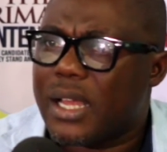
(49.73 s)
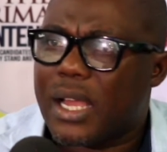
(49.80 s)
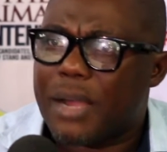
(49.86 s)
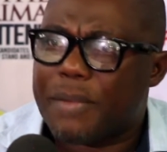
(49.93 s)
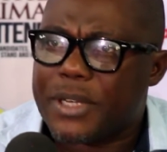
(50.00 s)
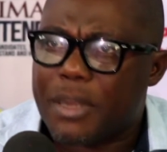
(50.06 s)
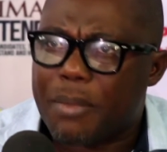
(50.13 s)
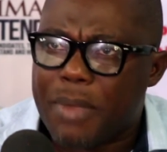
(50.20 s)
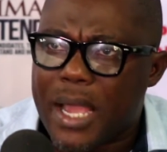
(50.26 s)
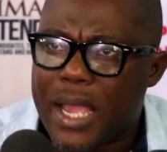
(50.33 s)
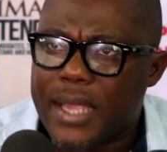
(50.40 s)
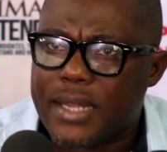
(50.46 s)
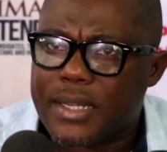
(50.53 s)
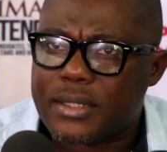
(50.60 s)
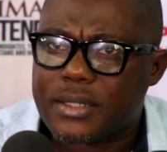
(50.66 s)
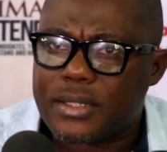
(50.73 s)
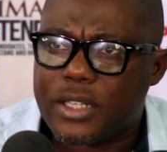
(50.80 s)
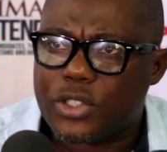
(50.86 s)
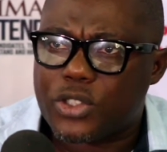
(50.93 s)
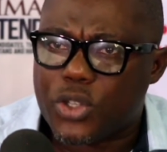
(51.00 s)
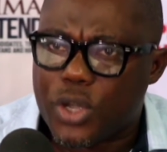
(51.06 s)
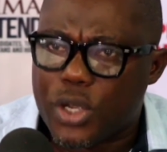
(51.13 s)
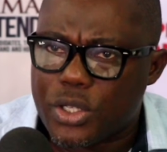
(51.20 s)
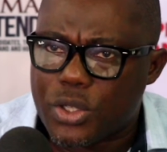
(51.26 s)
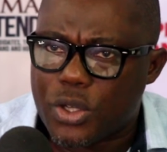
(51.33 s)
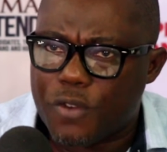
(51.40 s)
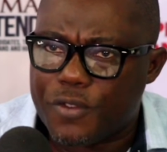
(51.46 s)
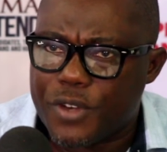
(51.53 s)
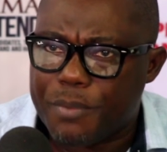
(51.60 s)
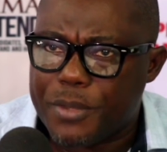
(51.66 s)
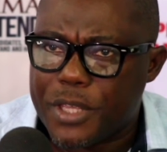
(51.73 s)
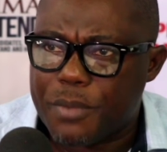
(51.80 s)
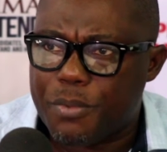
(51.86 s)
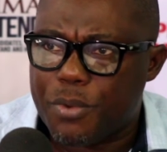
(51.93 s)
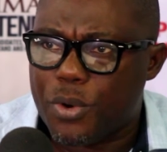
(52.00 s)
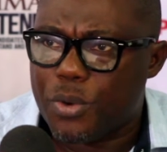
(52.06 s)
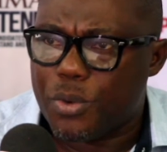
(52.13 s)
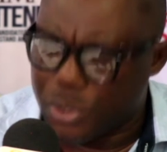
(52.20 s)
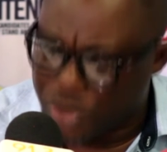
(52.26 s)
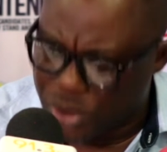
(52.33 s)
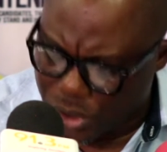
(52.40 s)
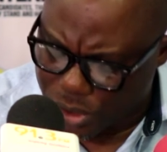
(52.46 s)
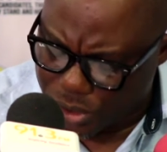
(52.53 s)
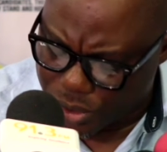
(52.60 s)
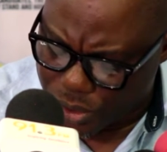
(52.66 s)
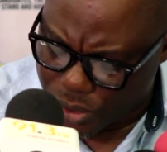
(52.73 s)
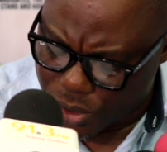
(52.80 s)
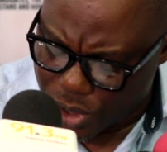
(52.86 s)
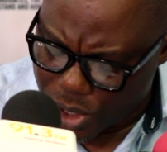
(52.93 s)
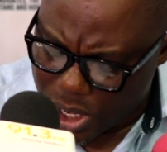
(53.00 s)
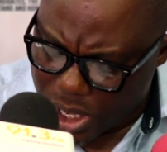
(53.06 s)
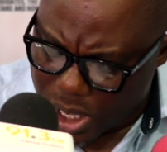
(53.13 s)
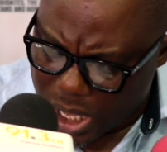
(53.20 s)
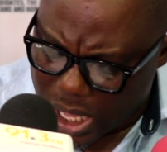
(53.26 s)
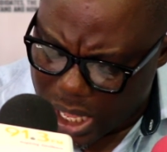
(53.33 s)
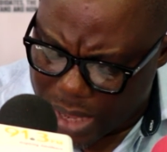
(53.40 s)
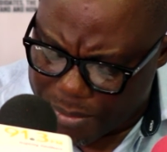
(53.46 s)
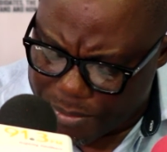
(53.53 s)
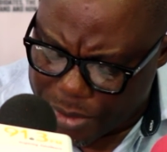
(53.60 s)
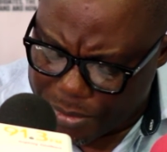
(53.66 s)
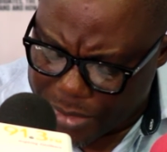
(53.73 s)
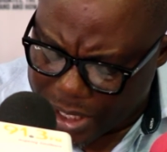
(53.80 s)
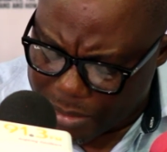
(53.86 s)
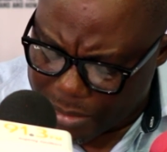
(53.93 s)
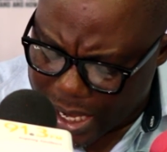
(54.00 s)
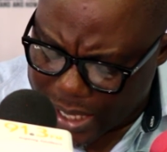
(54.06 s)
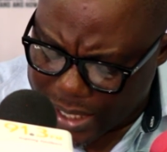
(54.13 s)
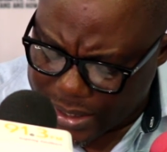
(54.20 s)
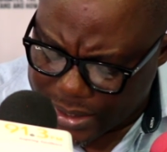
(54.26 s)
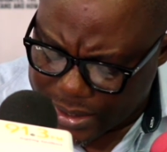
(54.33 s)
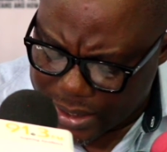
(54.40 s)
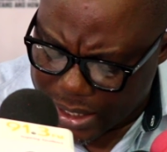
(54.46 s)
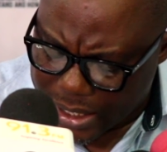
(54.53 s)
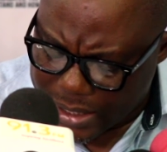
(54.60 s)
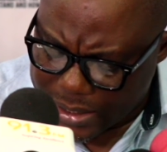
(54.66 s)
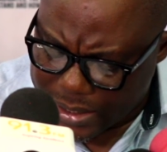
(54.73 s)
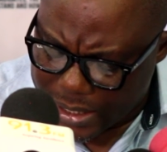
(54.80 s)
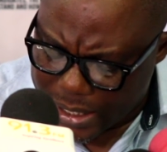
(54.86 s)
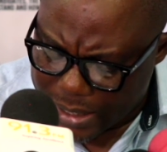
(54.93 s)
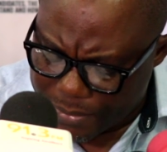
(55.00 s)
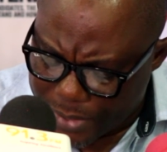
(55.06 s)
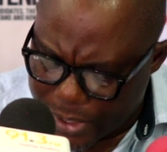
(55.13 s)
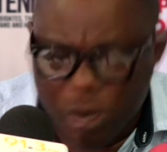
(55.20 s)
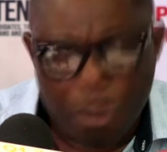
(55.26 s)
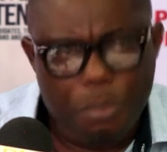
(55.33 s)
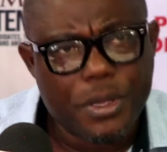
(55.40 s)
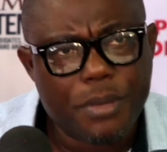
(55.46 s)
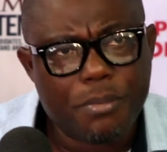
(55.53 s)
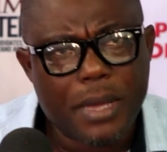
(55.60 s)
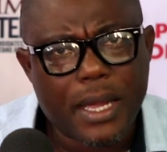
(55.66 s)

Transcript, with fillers: undermines um, the choice of the people would also um, be minimized, and um, there will be